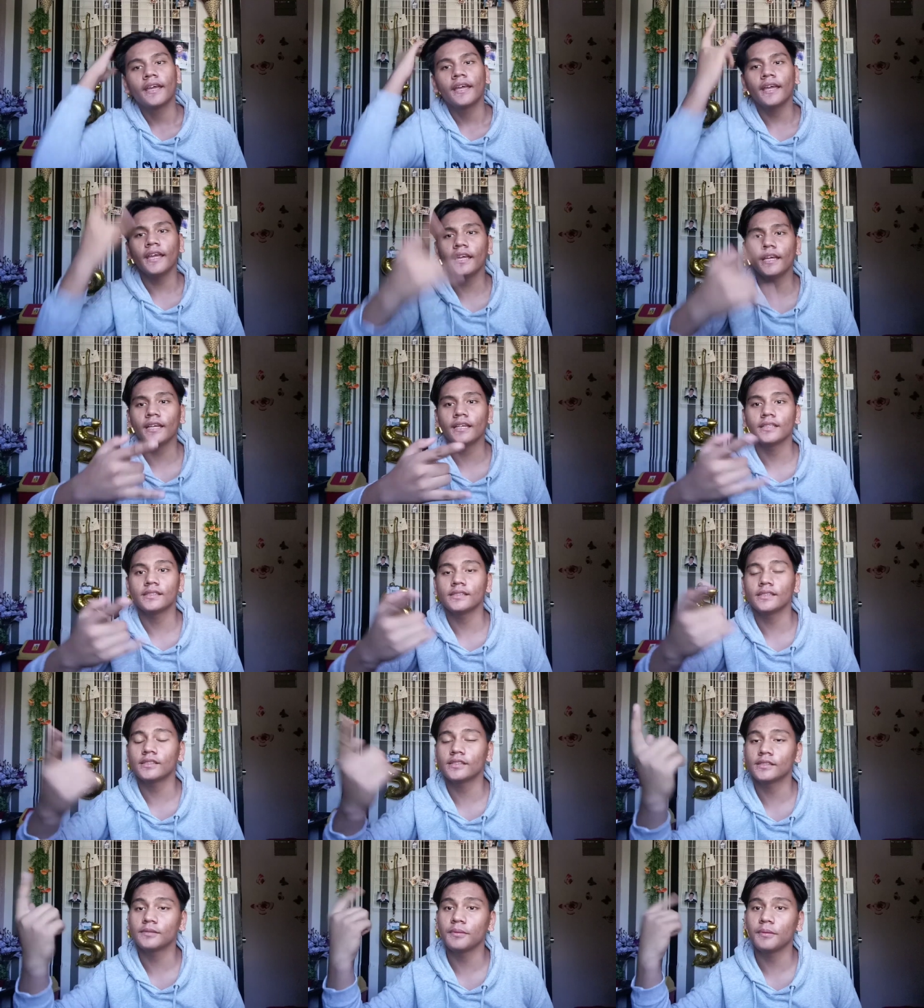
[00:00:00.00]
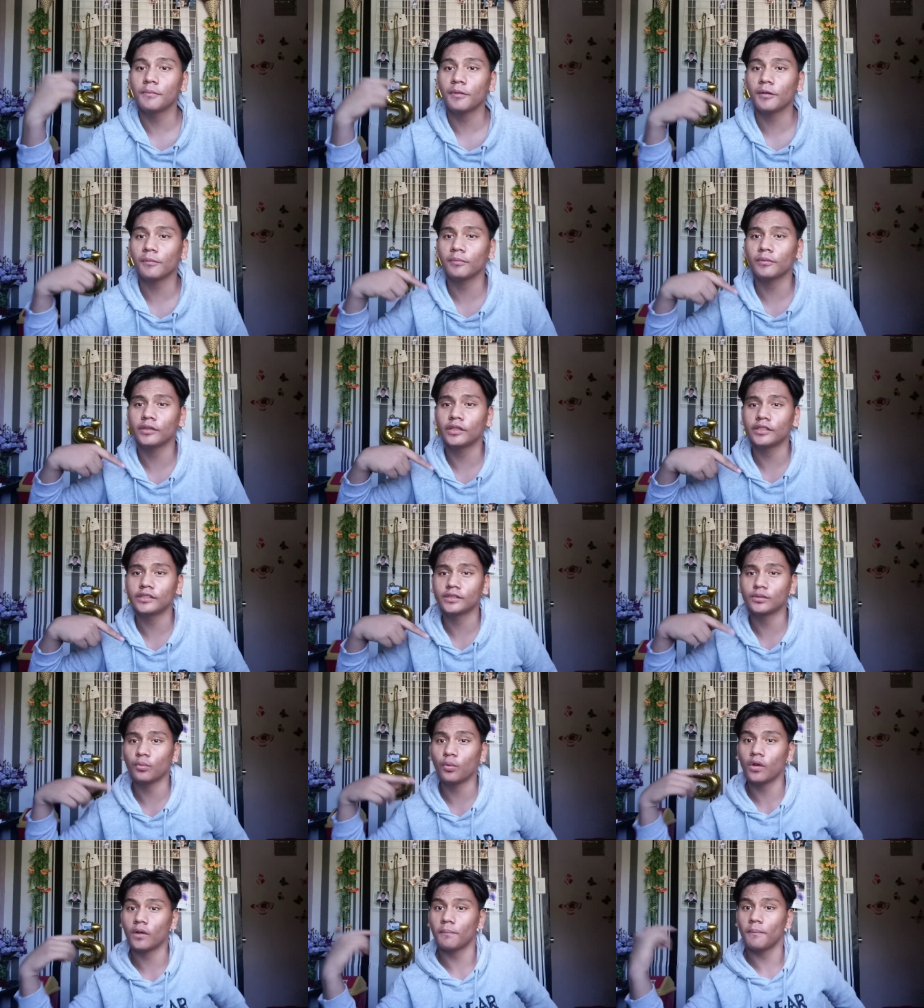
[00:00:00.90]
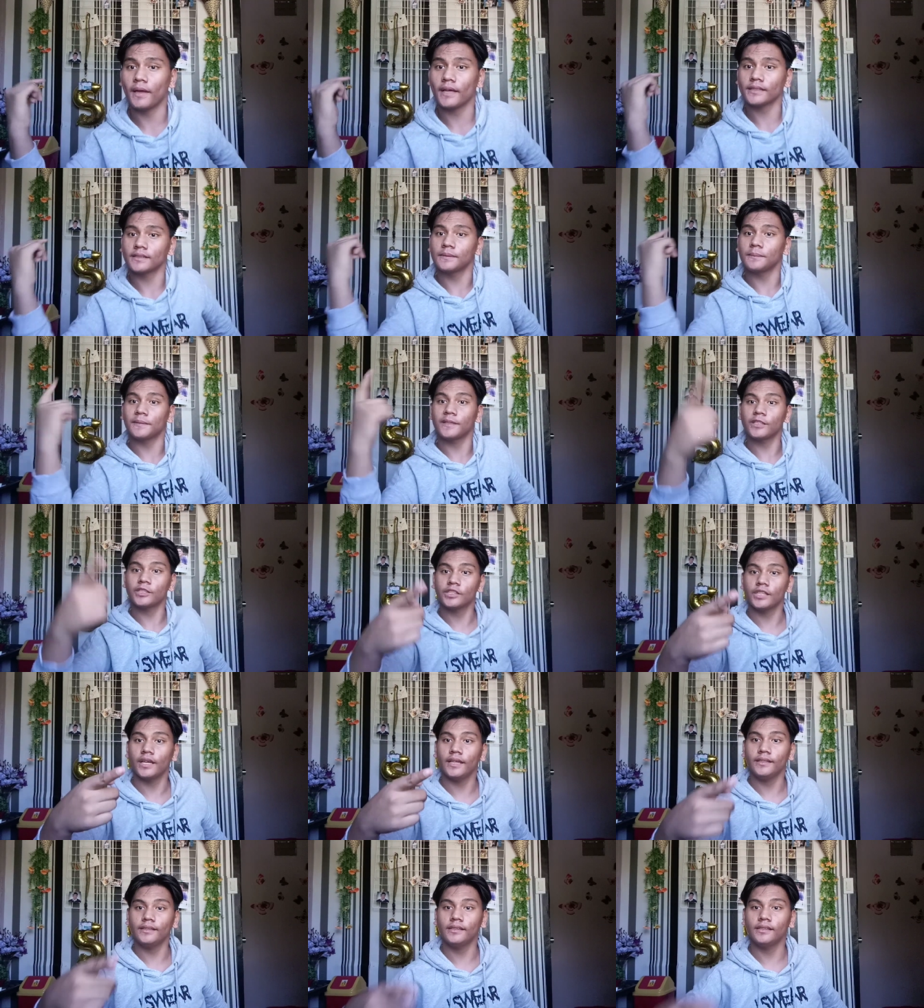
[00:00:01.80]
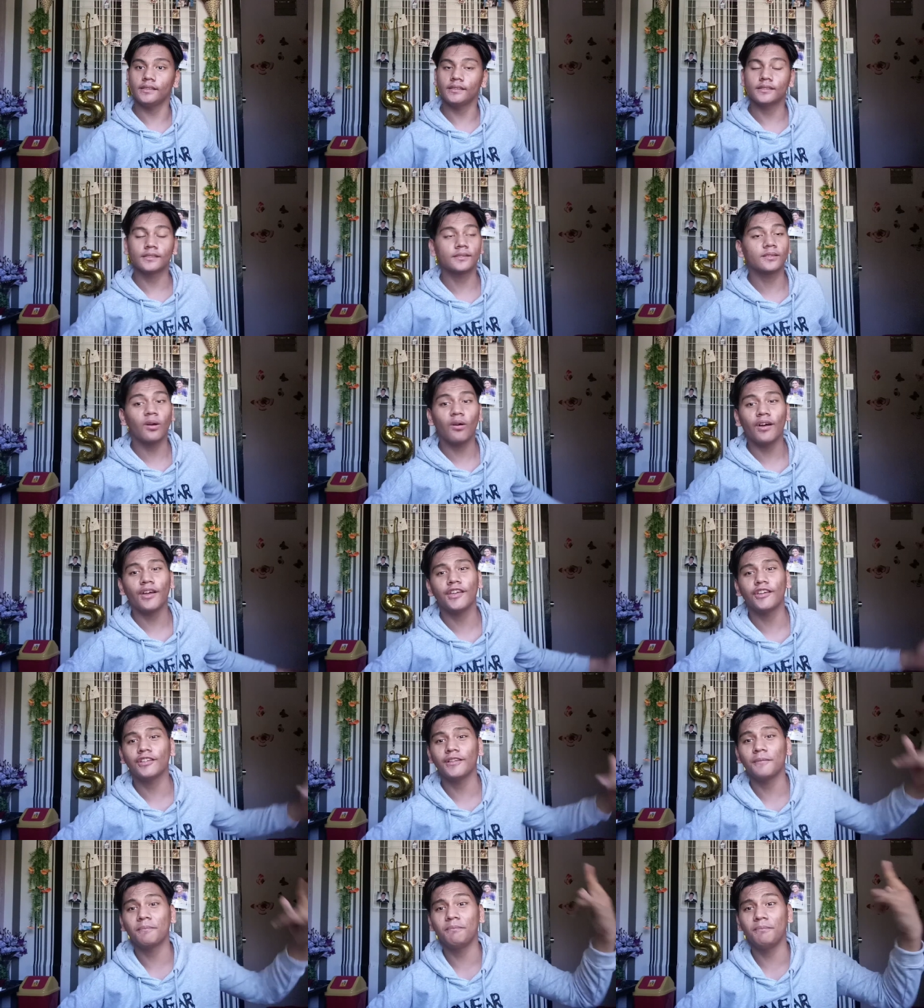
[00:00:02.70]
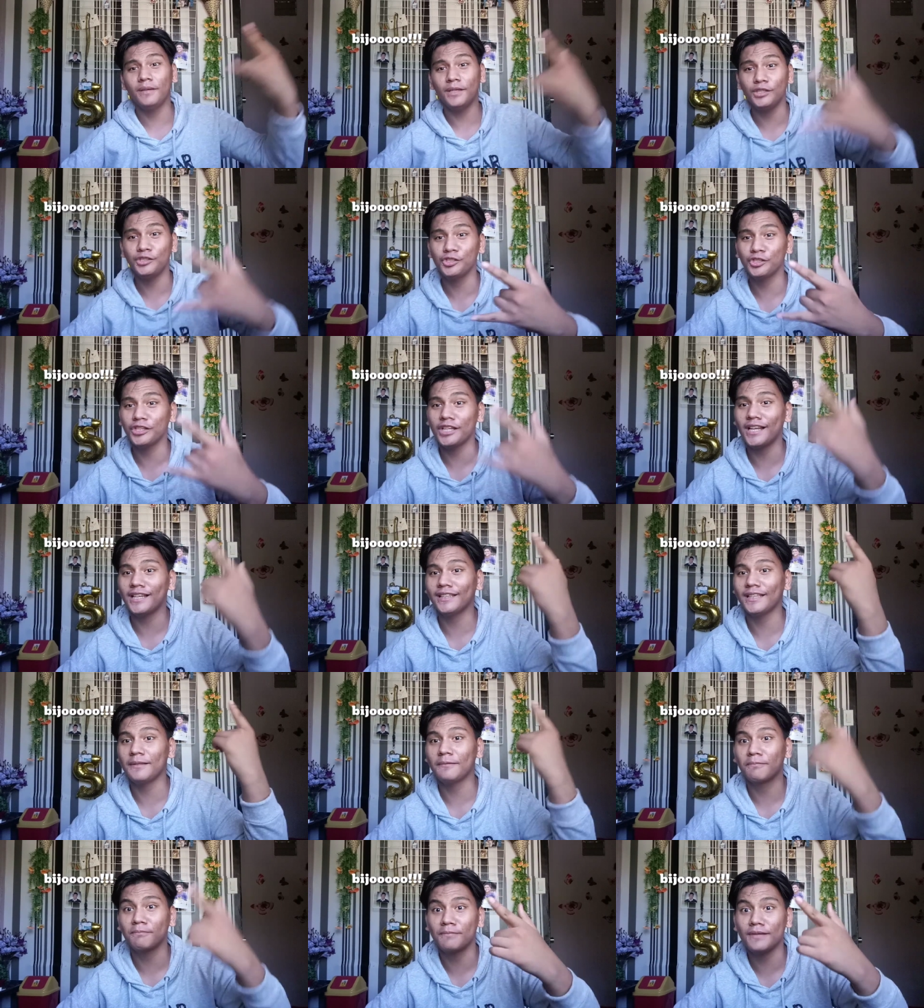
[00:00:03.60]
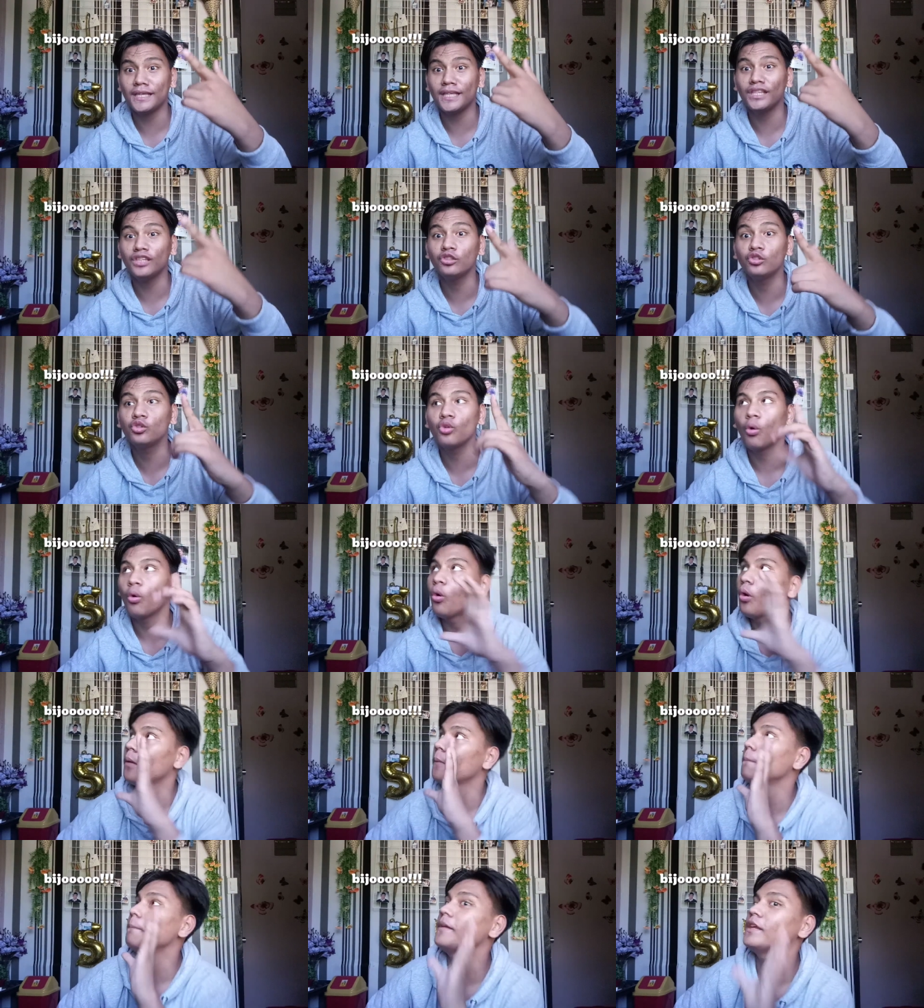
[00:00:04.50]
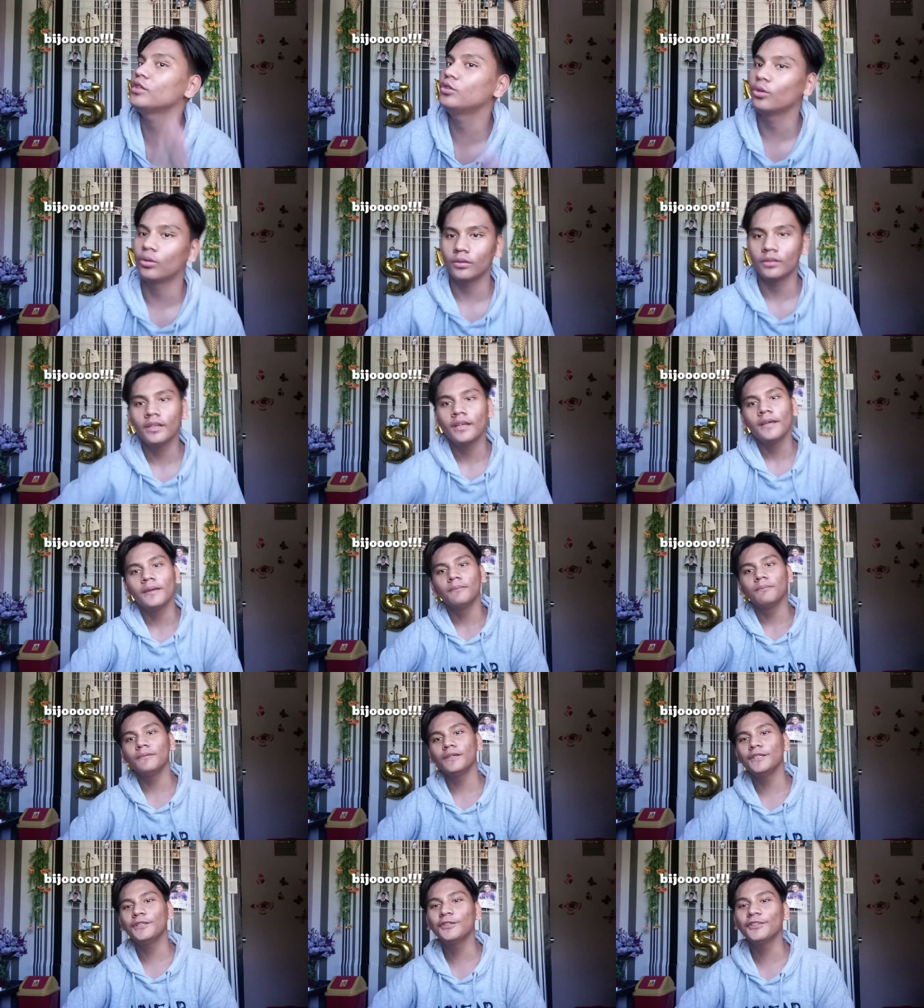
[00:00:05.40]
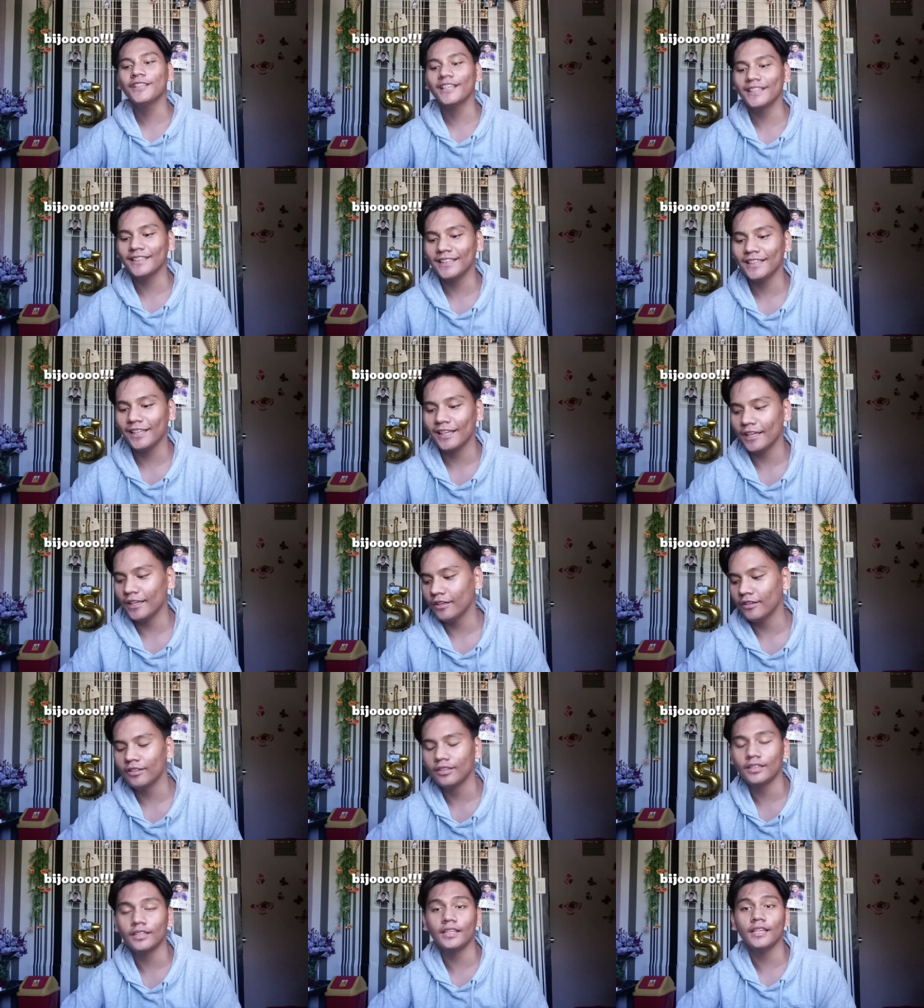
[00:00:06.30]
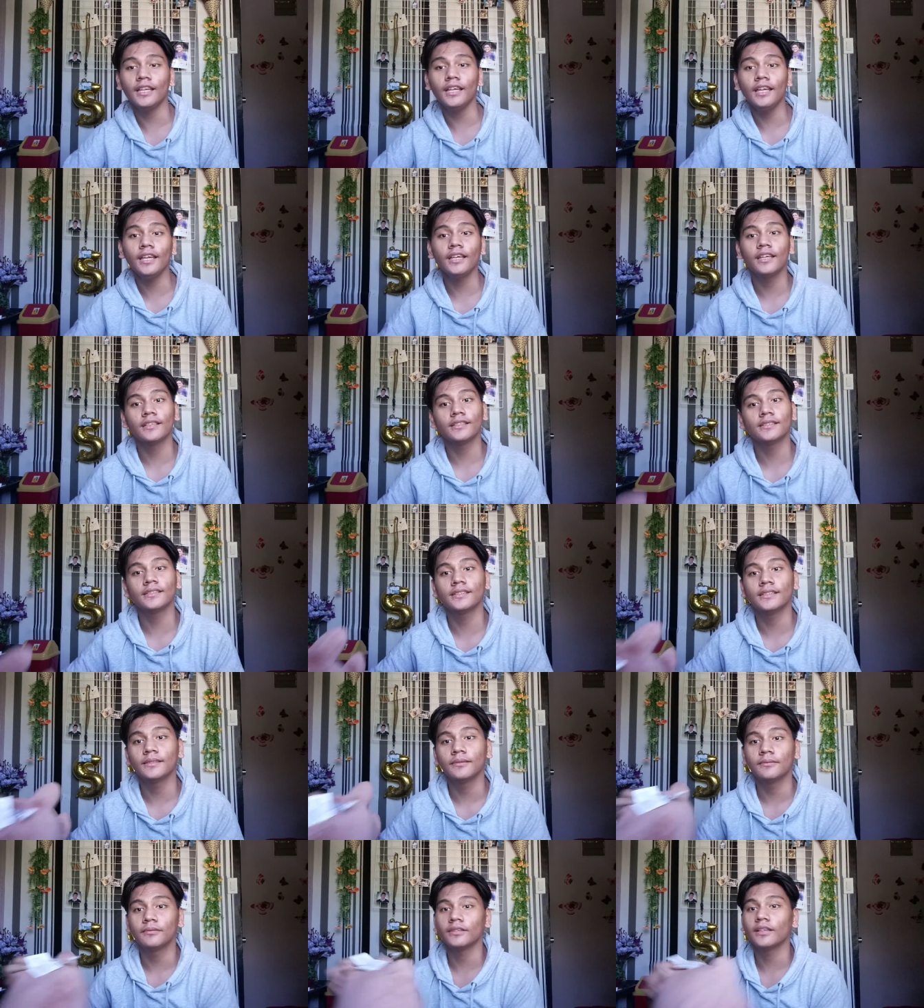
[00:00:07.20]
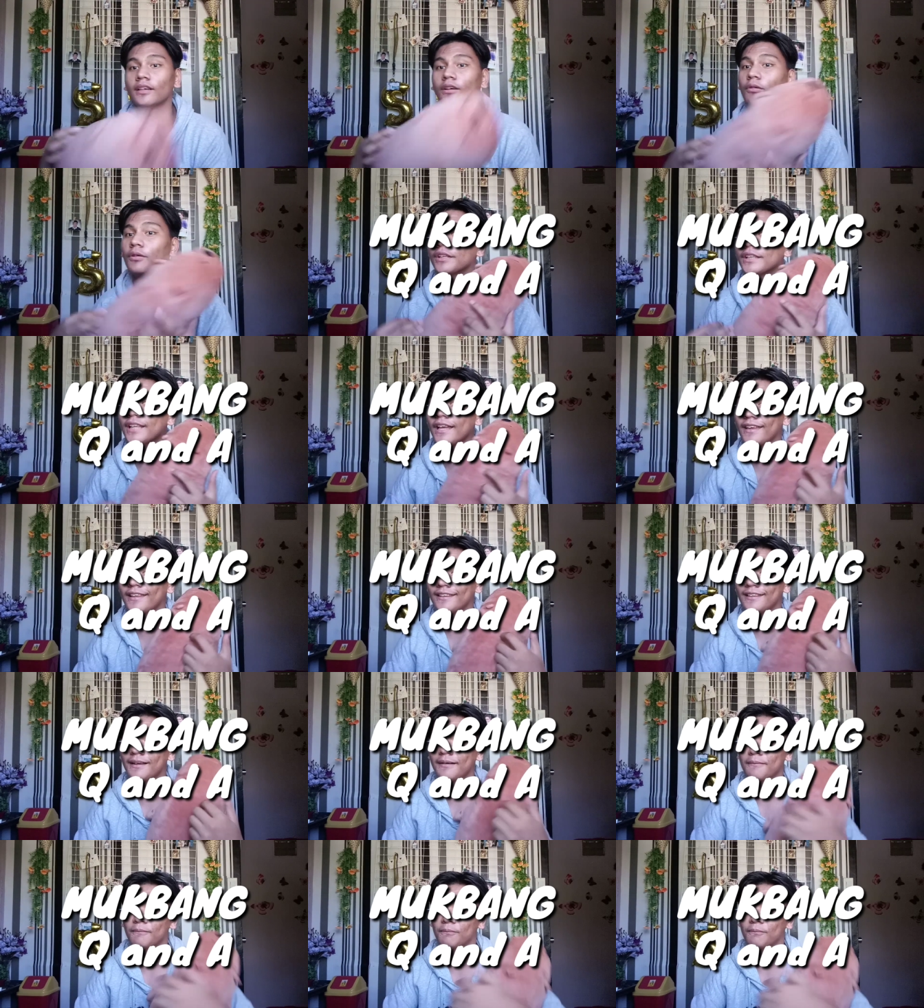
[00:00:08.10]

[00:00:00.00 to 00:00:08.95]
Hey guys, it's me Mark Balderas and welcome back to my channel. So ngayon ang video natin, video natin ngayon is gagawa tayo ng